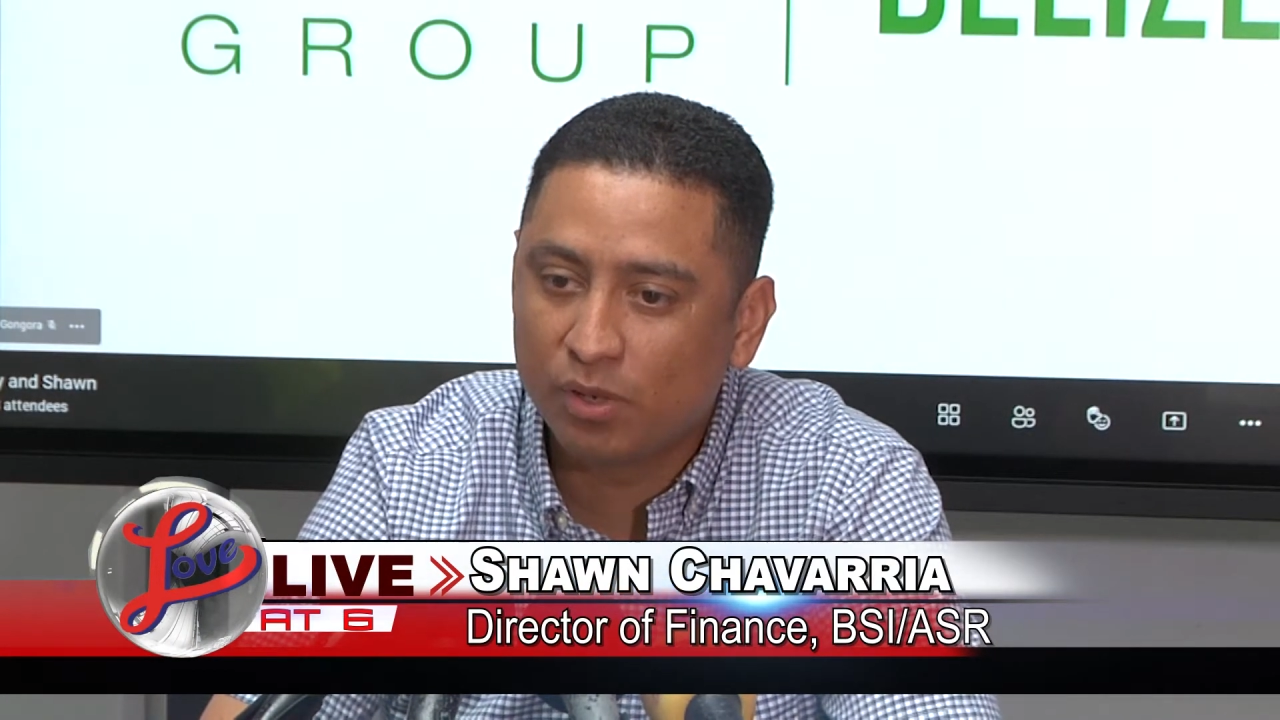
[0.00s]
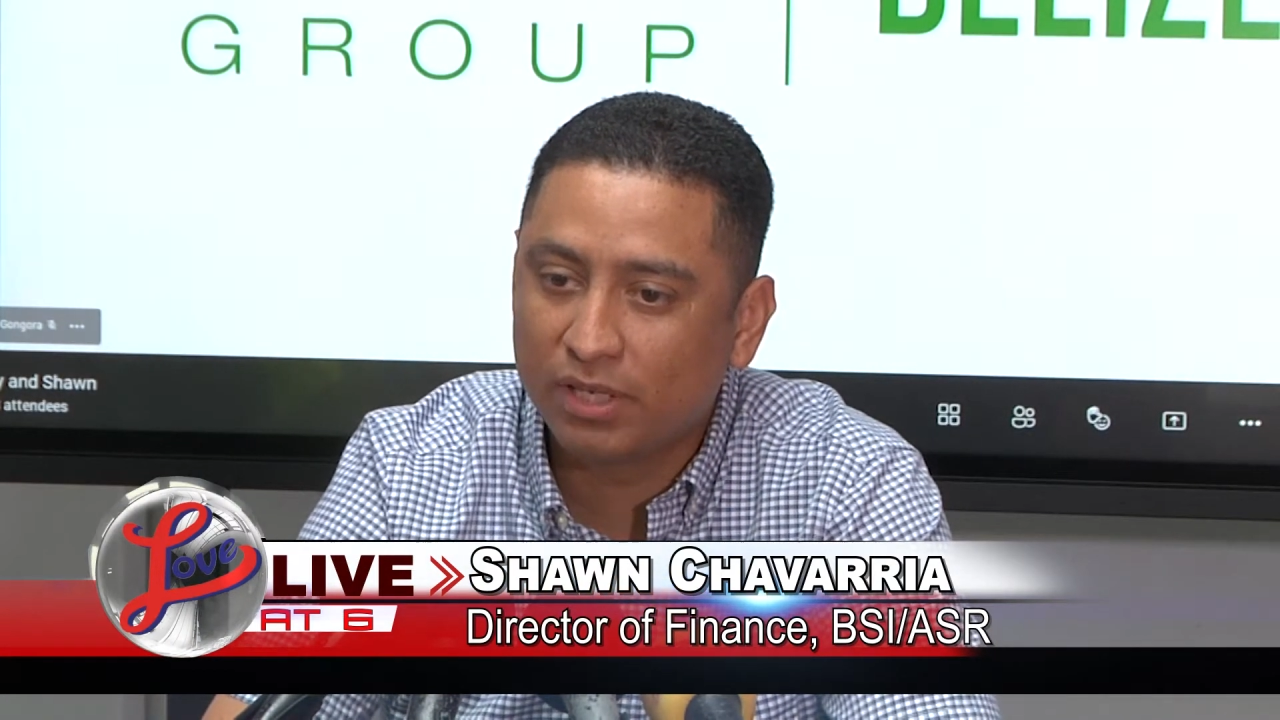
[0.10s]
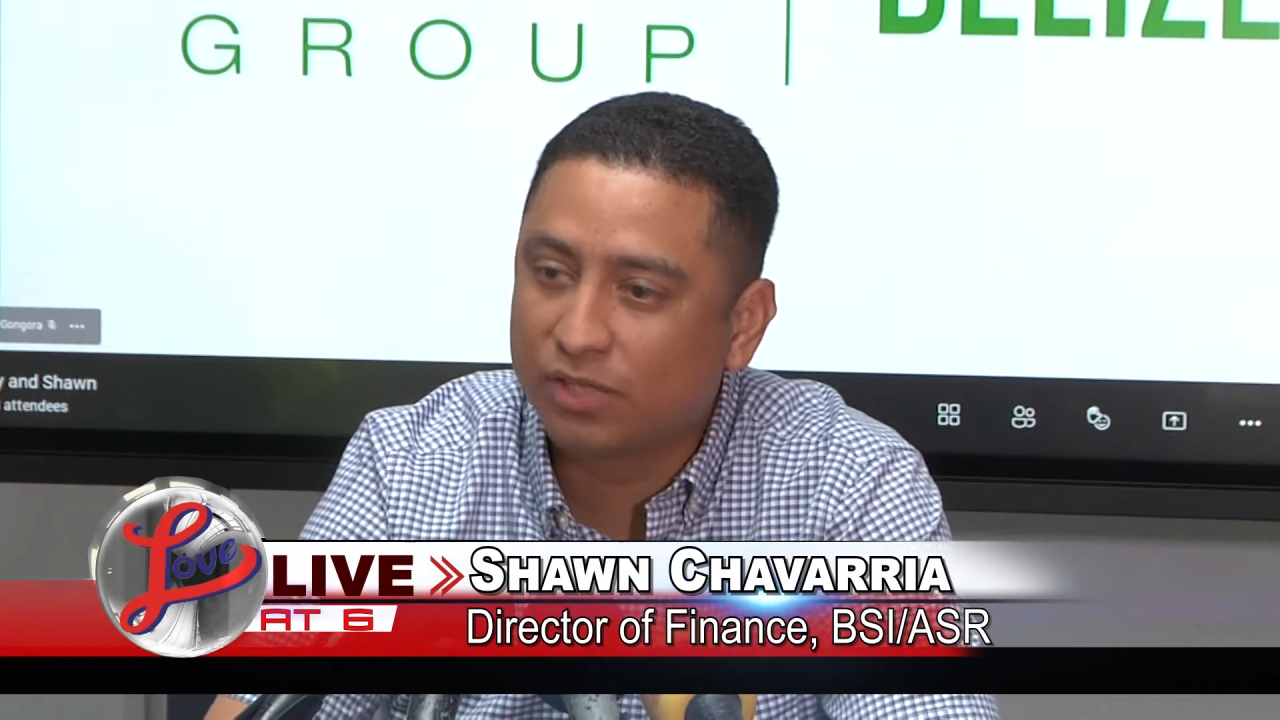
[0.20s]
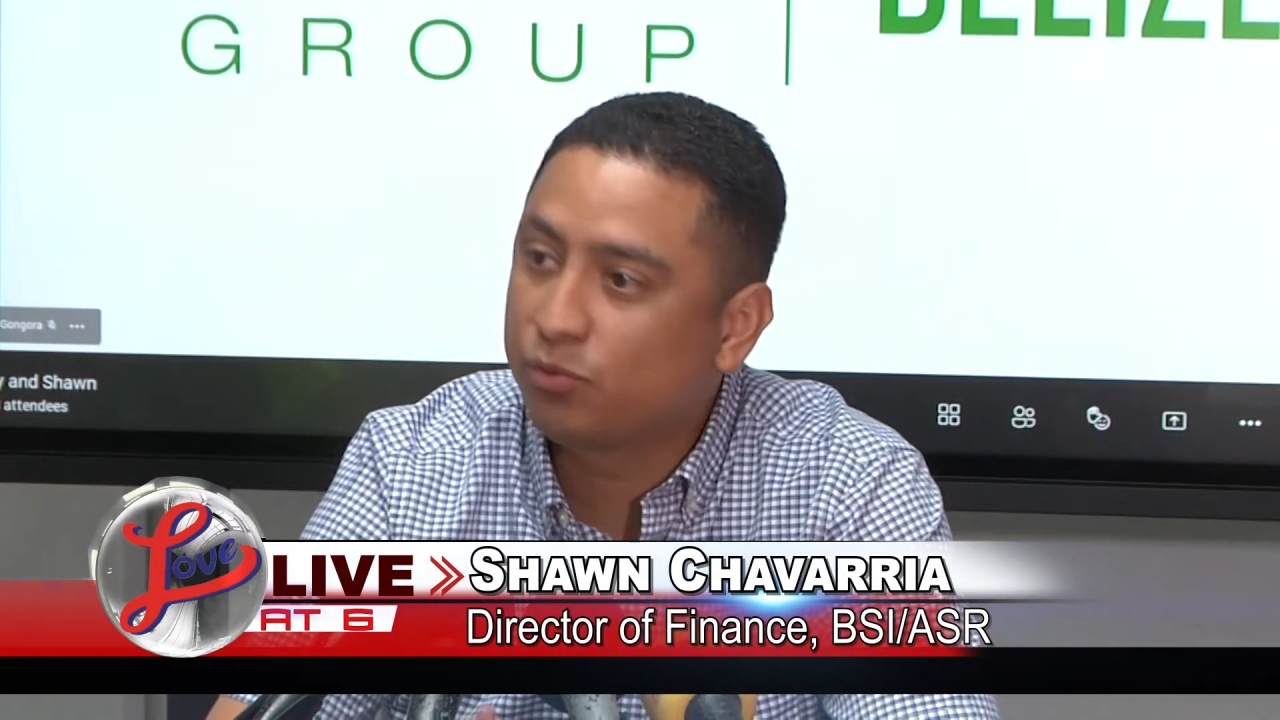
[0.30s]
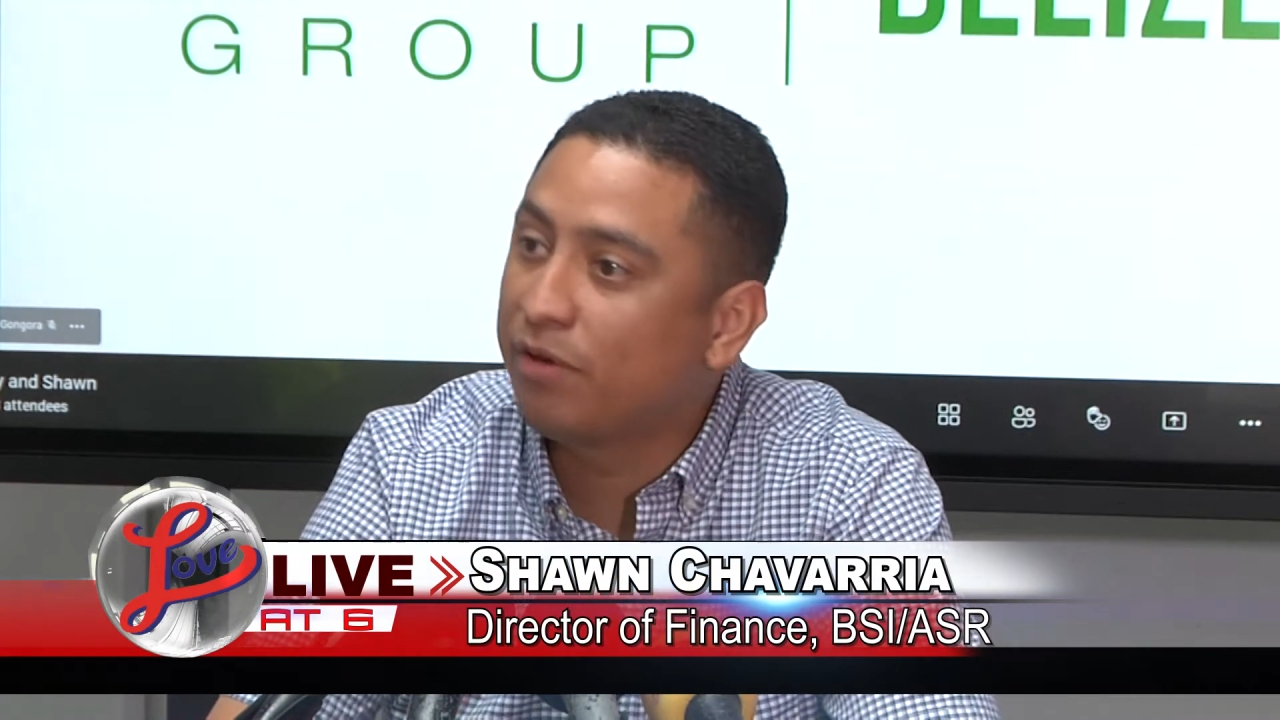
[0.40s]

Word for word: is one,